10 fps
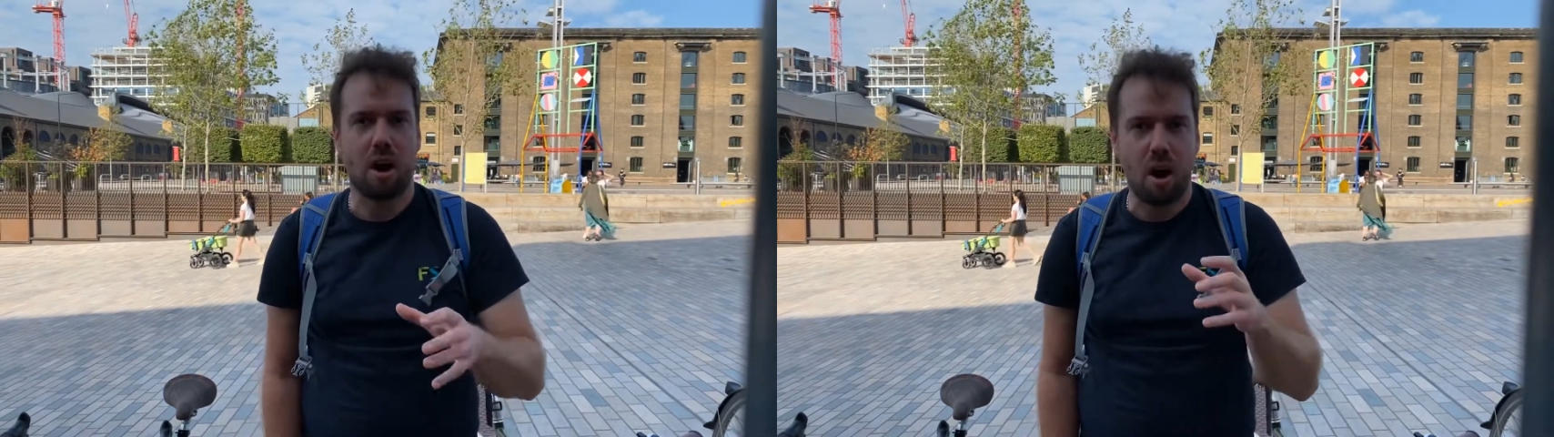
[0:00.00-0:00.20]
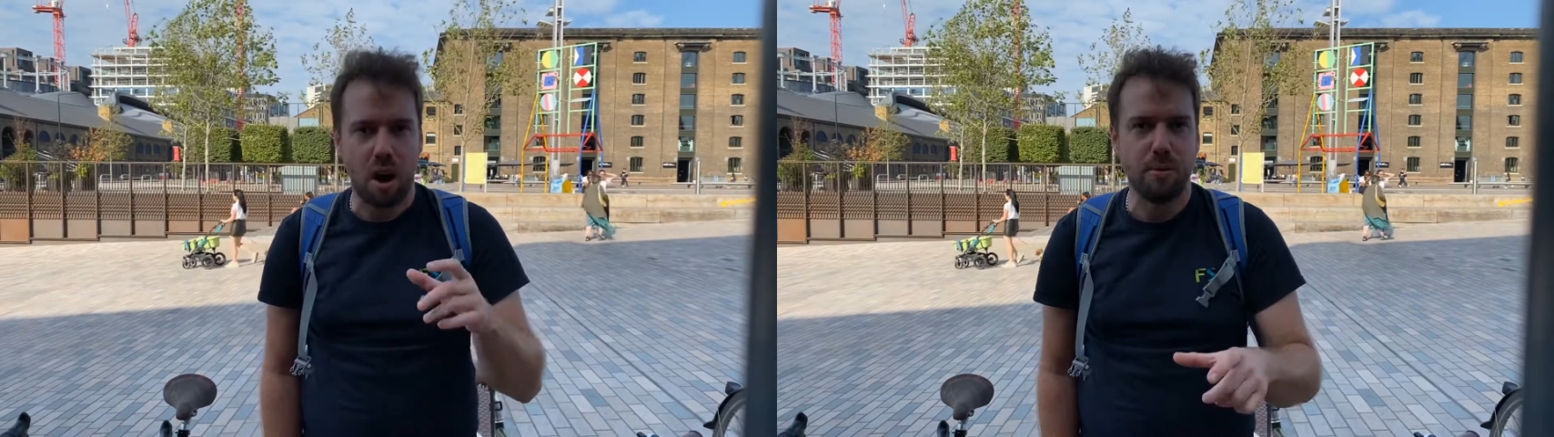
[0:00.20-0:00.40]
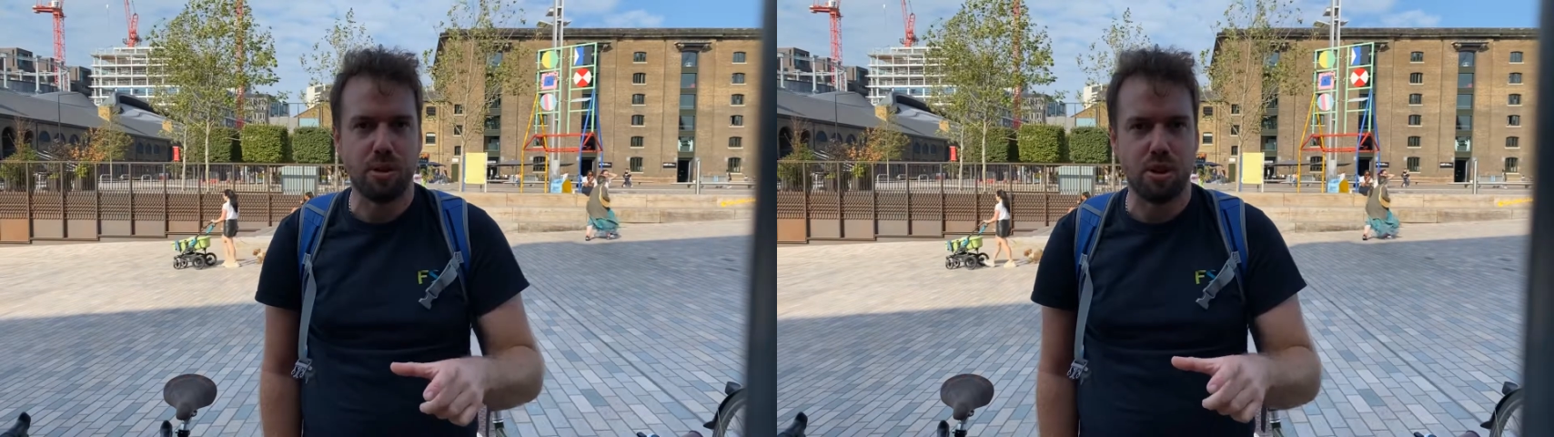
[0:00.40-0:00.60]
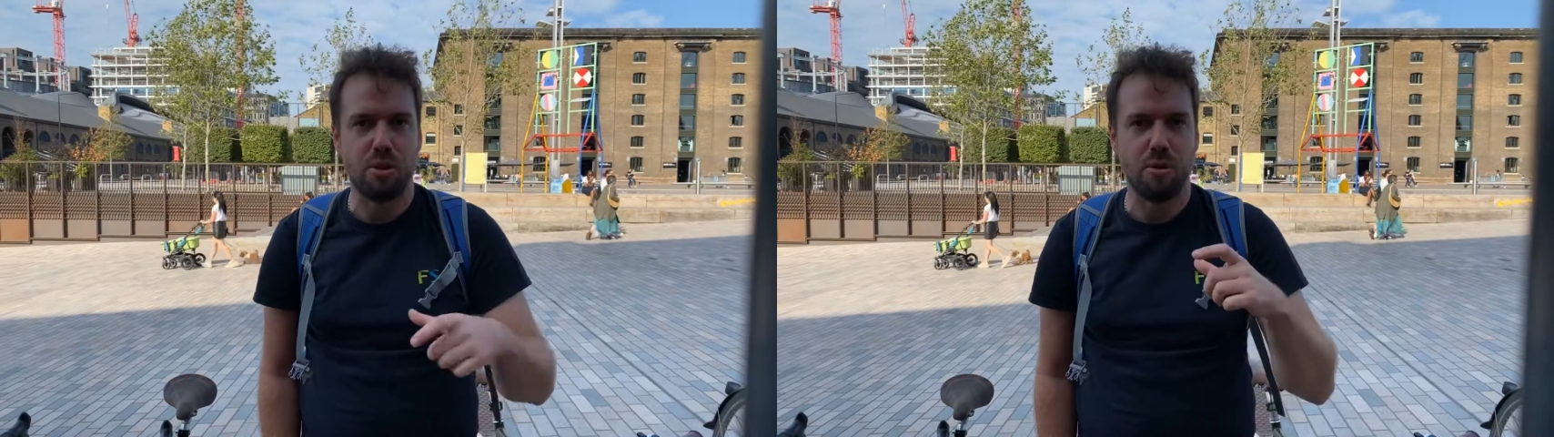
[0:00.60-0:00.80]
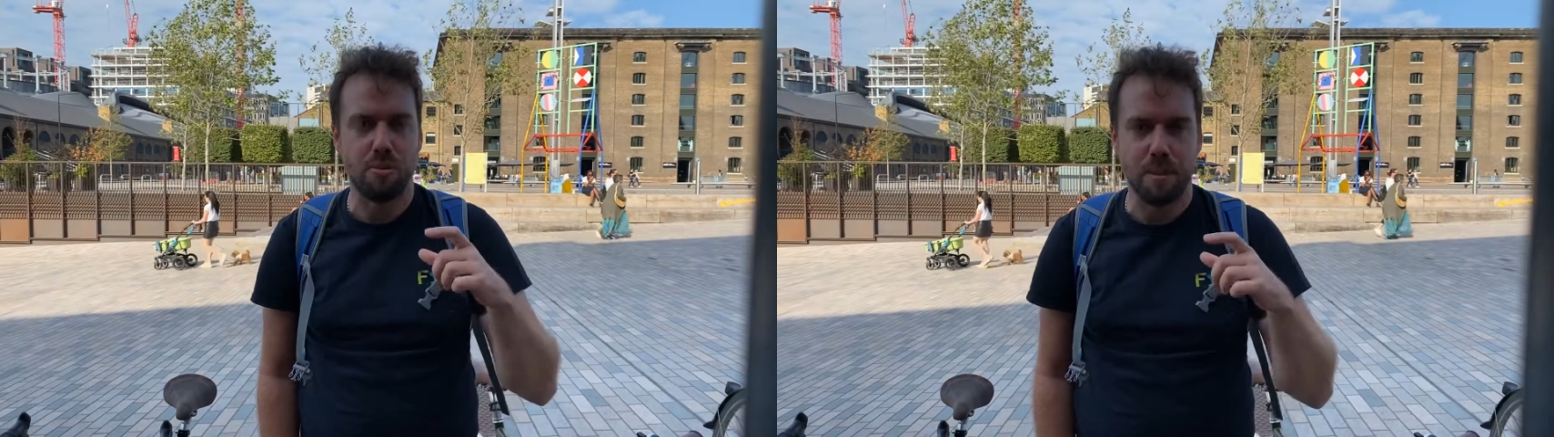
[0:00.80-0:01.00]
I would do that
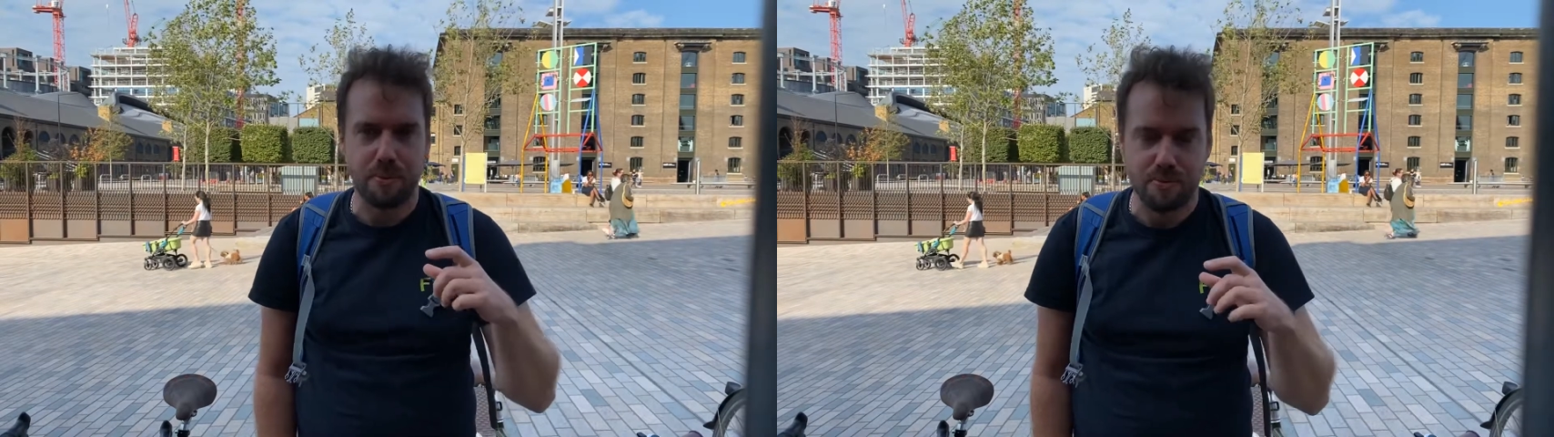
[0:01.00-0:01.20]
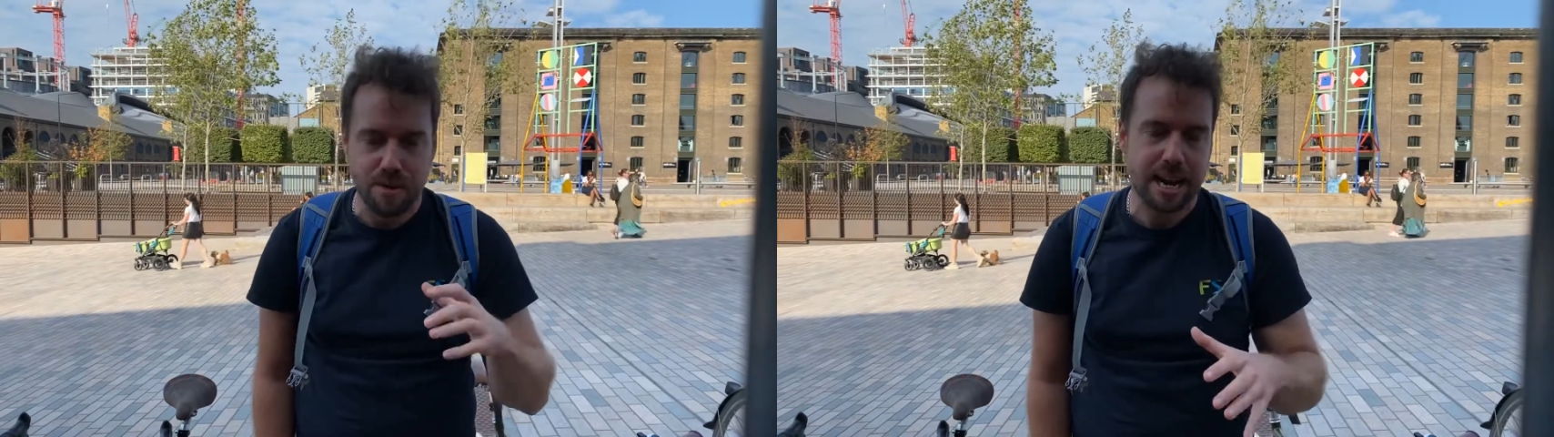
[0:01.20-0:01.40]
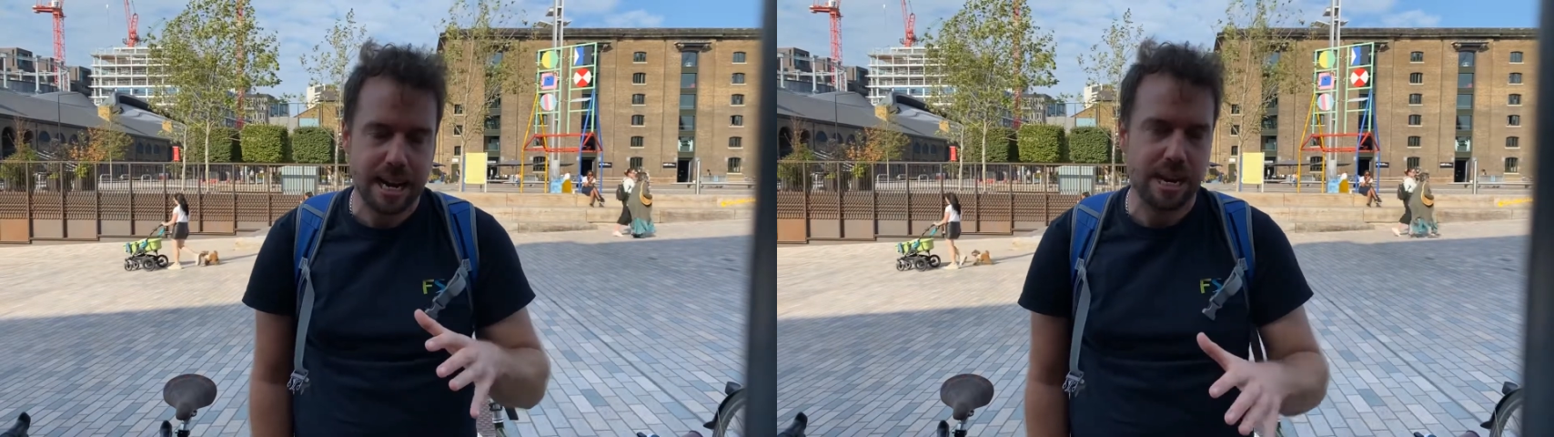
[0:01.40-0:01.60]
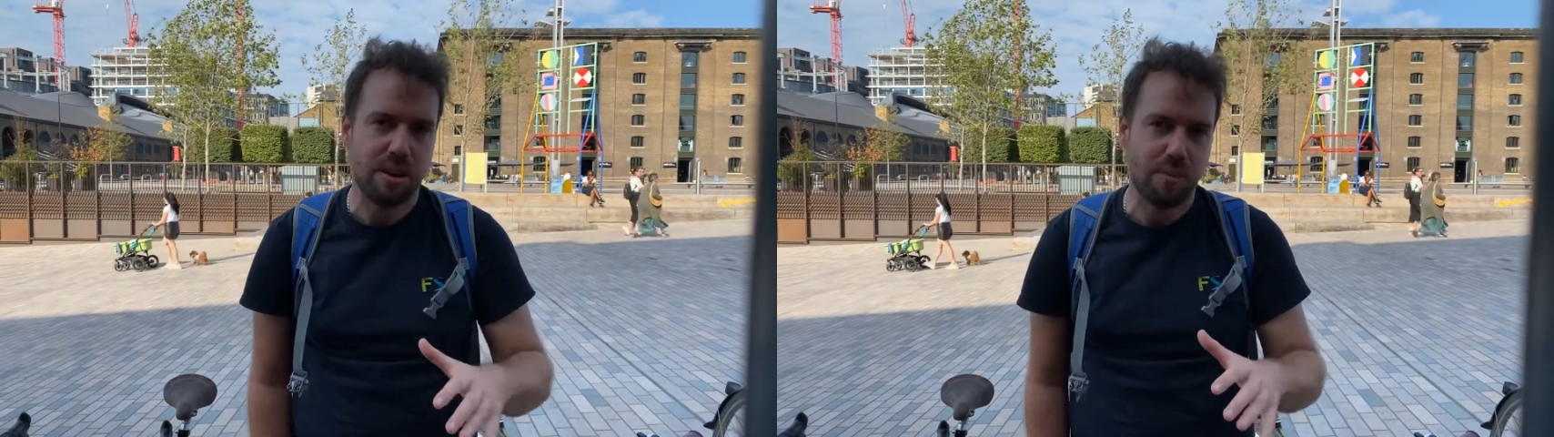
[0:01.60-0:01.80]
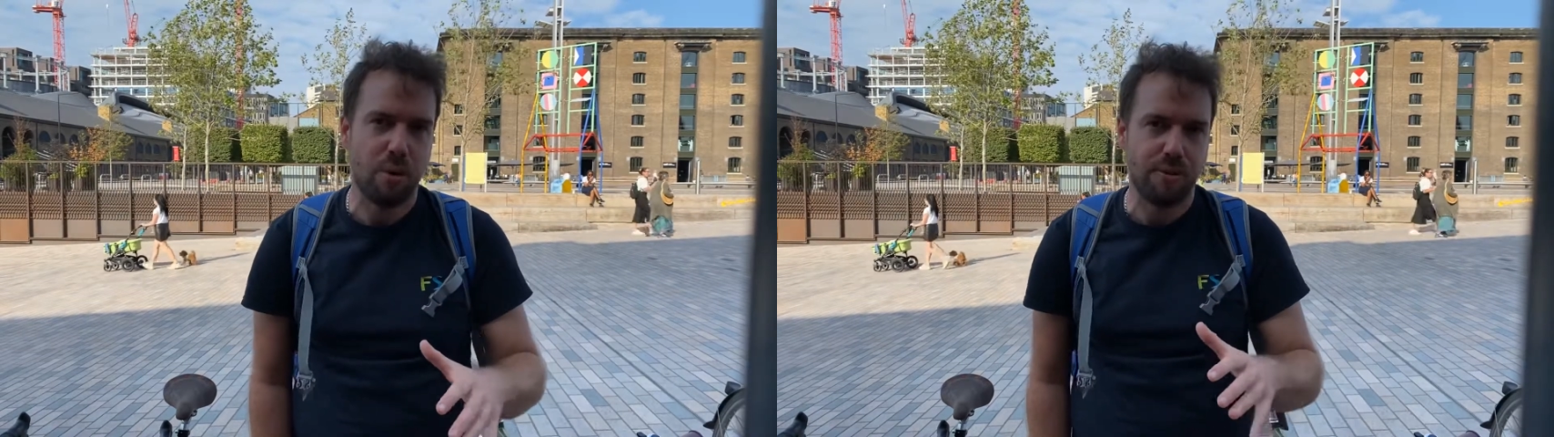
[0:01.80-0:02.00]
would be really
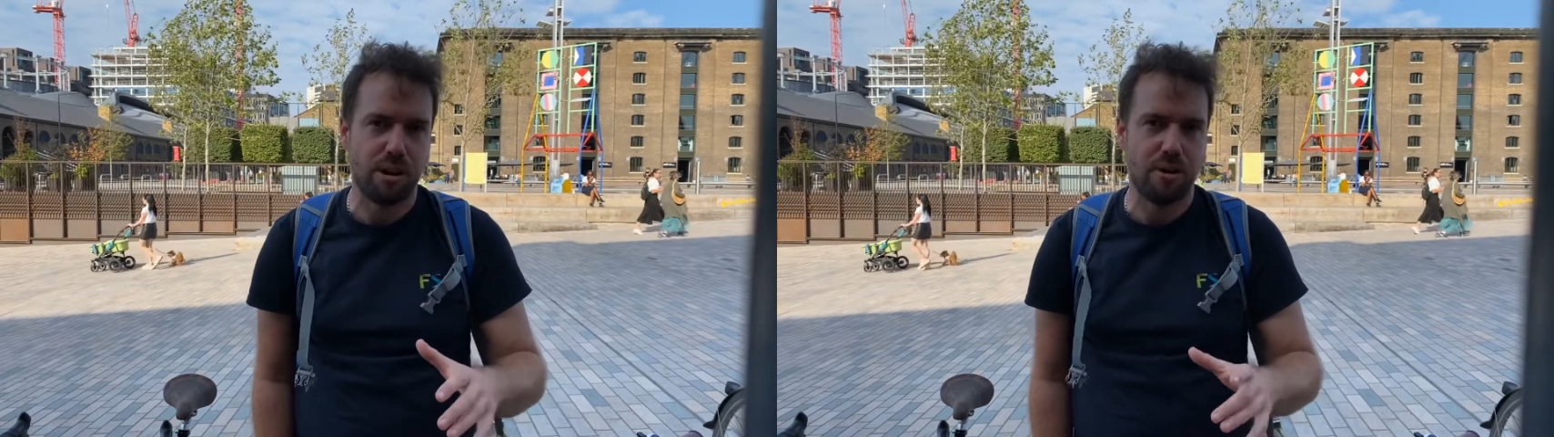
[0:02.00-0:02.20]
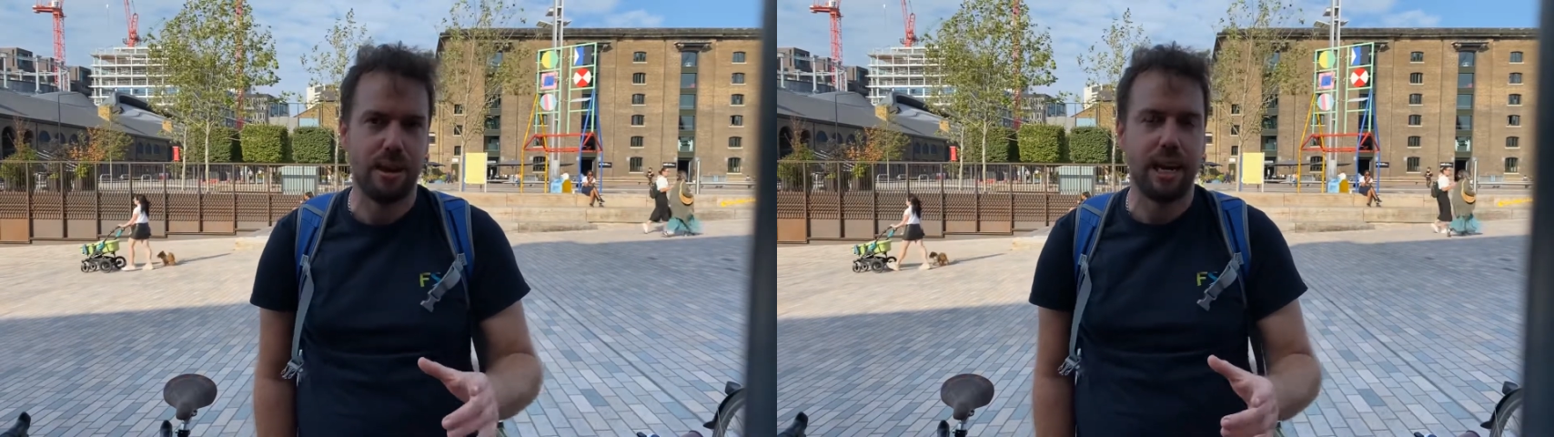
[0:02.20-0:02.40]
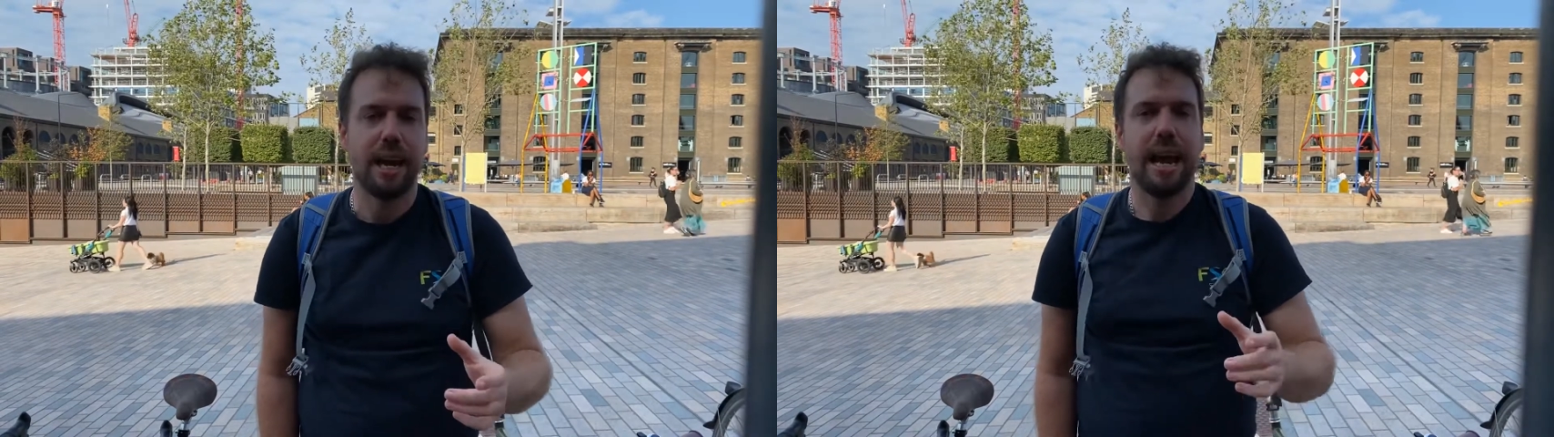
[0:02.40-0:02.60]
worth doing